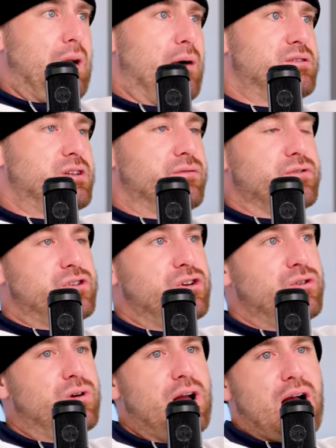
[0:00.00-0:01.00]
I was there for
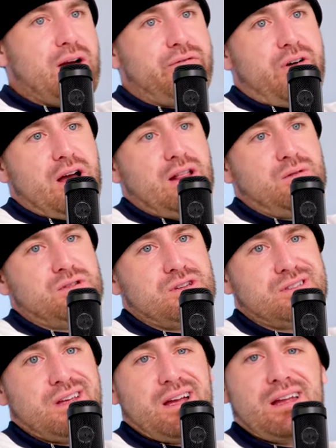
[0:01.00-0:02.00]
two. I finally was
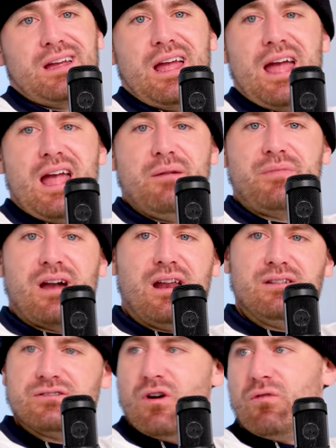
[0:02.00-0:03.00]
just like, A, I'm
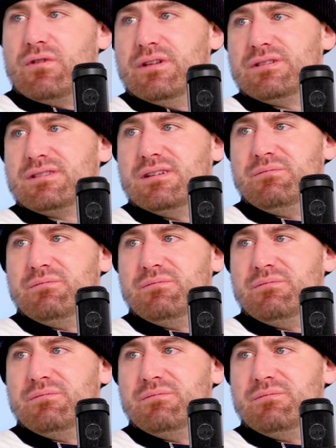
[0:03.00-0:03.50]
kind of just over this.